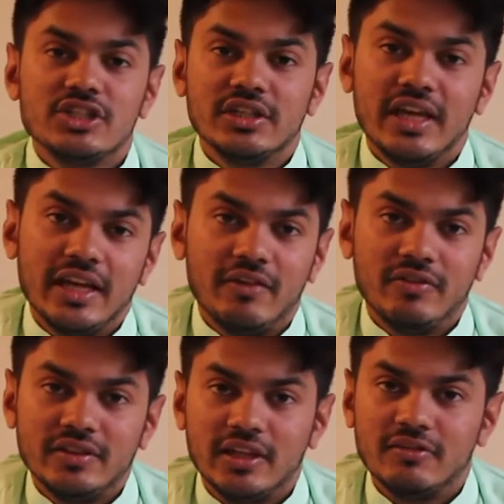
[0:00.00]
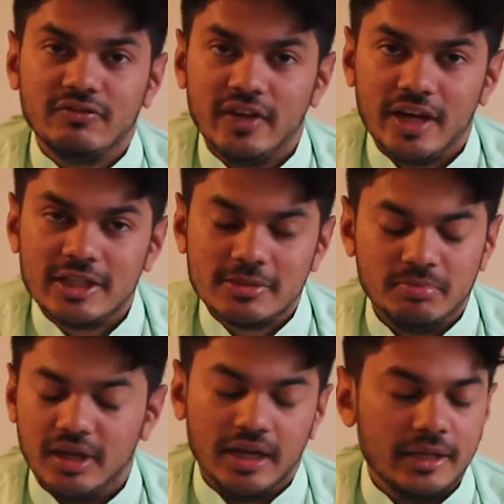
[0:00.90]
to get everything
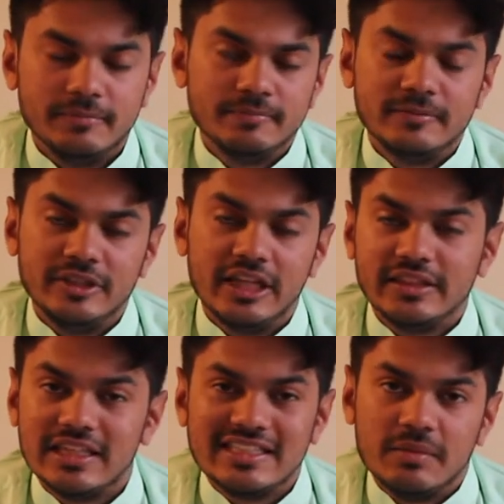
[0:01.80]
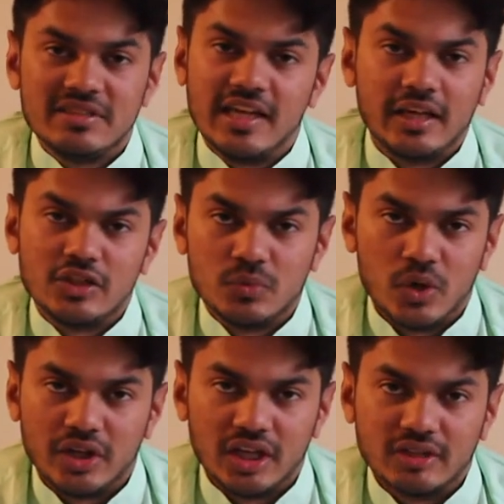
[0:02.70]
fixed, but nothing seems like it's
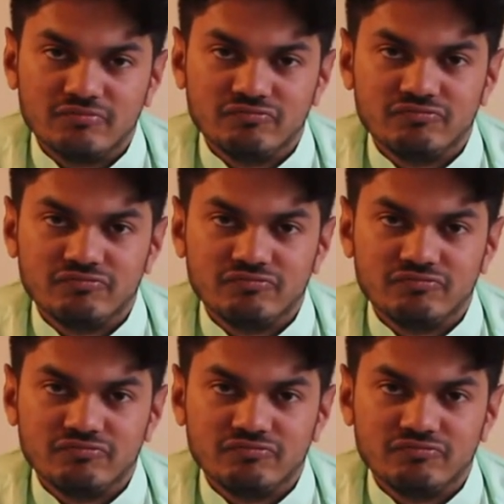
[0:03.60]
working.